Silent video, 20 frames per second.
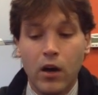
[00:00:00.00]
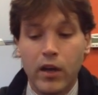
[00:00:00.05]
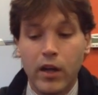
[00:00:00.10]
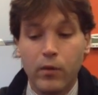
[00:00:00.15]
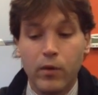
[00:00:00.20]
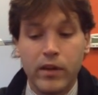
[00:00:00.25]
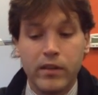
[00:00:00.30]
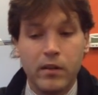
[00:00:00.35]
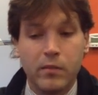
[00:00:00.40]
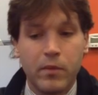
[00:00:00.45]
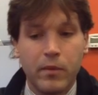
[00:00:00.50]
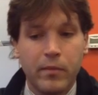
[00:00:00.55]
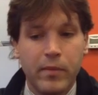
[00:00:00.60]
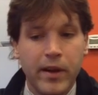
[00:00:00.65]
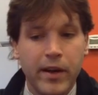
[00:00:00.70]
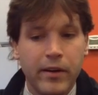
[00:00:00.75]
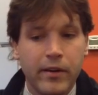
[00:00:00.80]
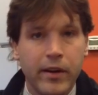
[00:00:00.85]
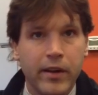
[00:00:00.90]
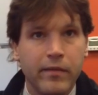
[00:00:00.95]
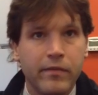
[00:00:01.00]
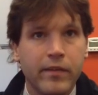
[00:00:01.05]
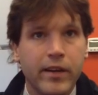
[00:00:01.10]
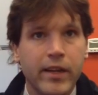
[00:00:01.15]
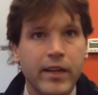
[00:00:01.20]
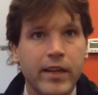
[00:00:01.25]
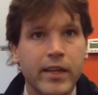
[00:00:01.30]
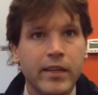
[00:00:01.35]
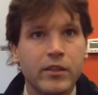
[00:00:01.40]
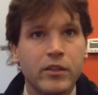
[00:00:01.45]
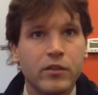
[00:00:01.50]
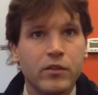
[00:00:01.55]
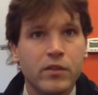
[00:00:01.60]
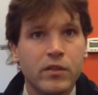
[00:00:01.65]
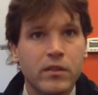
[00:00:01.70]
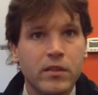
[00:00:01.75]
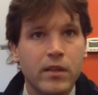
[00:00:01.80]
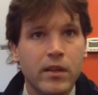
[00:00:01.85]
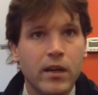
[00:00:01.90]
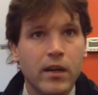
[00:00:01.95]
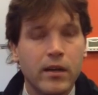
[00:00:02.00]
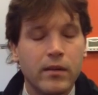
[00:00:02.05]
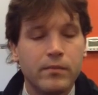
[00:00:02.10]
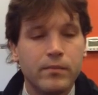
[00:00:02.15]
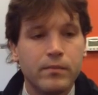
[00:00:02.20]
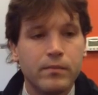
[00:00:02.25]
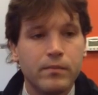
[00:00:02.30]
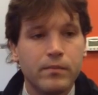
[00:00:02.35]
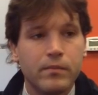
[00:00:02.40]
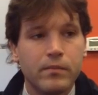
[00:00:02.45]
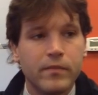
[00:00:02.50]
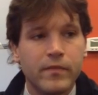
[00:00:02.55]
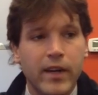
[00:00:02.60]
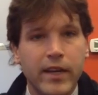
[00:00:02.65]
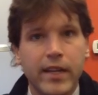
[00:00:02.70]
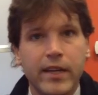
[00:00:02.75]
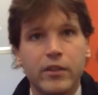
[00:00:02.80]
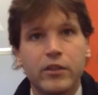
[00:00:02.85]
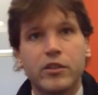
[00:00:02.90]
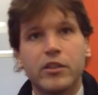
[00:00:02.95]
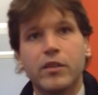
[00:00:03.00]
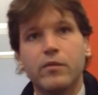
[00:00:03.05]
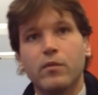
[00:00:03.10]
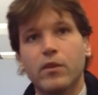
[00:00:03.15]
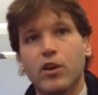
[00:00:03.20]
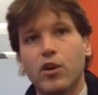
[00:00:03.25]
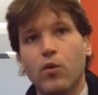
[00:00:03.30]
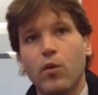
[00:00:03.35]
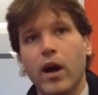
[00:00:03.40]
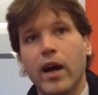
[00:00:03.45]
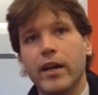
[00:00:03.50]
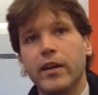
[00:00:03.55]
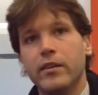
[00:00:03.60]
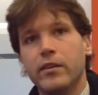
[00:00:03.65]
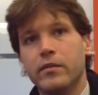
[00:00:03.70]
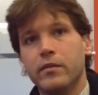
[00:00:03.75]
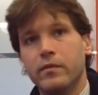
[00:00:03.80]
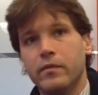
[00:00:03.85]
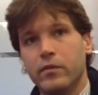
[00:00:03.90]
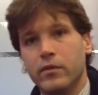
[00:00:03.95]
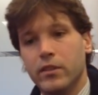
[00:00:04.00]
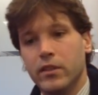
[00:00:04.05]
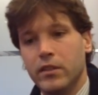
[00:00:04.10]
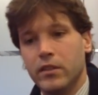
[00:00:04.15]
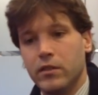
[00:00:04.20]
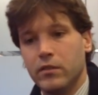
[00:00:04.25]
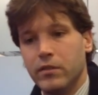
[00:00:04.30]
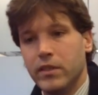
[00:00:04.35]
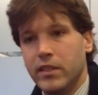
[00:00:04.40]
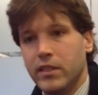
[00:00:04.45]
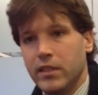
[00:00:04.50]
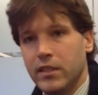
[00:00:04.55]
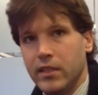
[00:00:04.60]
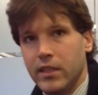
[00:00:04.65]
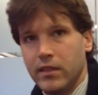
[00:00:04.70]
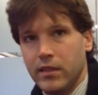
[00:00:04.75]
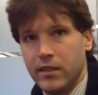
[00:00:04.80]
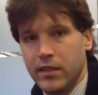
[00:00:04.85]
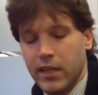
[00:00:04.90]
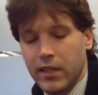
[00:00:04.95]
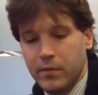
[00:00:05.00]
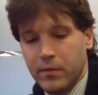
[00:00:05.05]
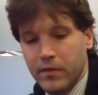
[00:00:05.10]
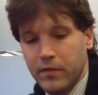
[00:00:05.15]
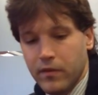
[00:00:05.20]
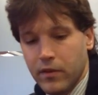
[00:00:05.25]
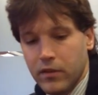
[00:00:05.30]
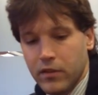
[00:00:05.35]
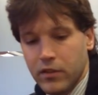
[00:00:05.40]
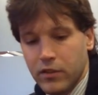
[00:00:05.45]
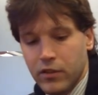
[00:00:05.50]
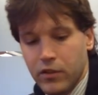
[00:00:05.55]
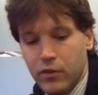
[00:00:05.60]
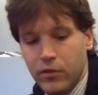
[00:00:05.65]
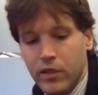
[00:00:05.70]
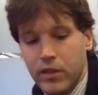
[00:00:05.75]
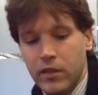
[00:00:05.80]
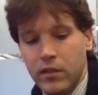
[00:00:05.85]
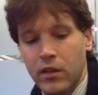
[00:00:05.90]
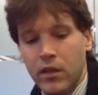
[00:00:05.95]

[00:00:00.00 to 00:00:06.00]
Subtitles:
Okay, well, I did prepare a financial sheet required for this 360 assessment for us to do it.